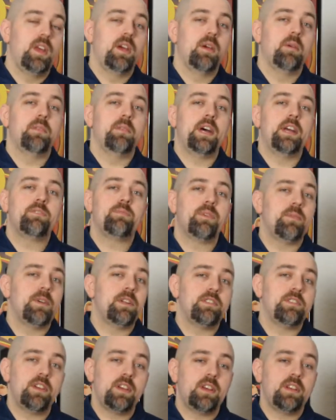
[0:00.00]
But that's pretty
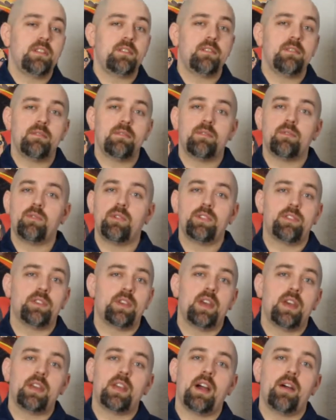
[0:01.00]
much it. Once
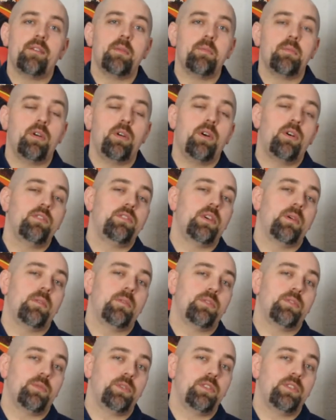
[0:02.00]
again, comment below, tell
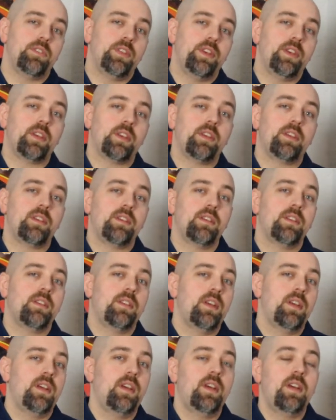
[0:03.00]
us what you think.
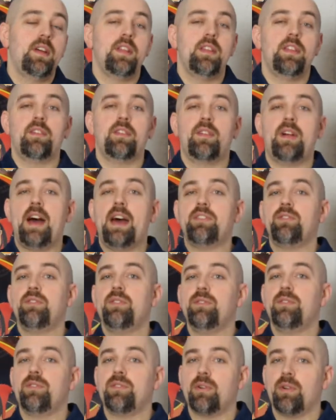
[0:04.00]
The last
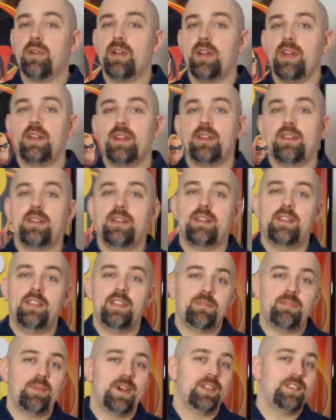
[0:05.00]
news story, and
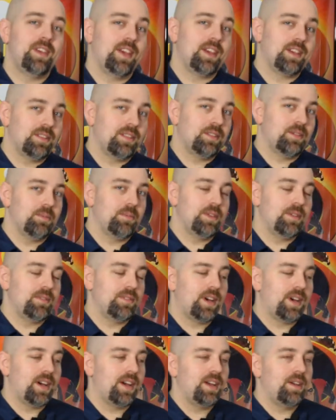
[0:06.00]
this might take a little bit of
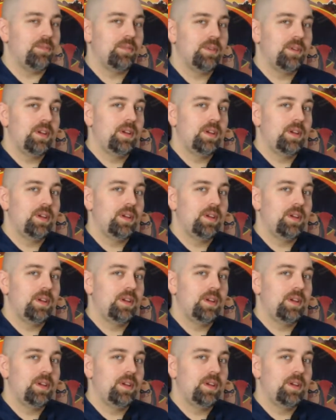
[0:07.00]
time,